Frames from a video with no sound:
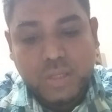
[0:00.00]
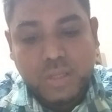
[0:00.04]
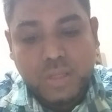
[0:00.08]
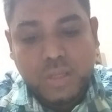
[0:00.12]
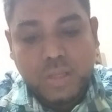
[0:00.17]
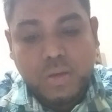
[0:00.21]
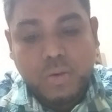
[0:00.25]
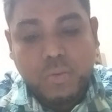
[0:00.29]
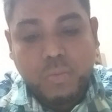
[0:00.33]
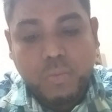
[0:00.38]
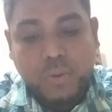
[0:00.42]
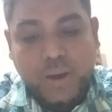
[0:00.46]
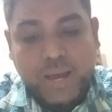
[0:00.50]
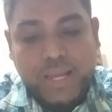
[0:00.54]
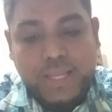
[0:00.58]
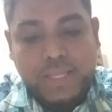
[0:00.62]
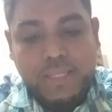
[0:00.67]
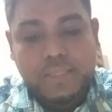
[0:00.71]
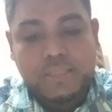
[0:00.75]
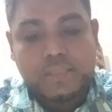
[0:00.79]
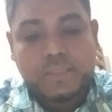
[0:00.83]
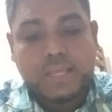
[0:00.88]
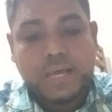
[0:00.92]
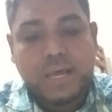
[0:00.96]

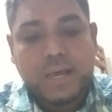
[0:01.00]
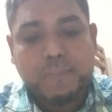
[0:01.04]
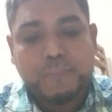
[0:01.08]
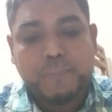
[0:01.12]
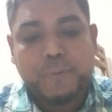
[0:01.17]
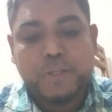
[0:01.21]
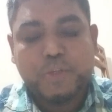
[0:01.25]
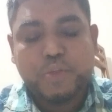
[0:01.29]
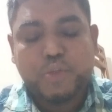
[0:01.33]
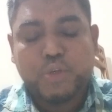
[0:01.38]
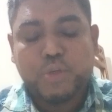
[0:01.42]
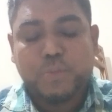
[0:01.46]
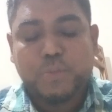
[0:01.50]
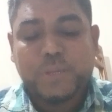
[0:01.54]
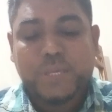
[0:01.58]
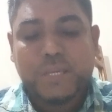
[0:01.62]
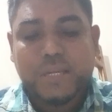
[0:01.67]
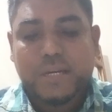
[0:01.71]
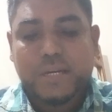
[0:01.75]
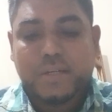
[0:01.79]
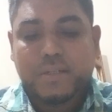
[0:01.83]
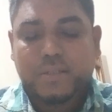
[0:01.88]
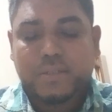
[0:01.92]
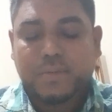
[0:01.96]
why the appeal should be
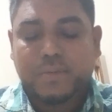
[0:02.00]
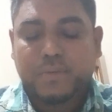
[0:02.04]
heard.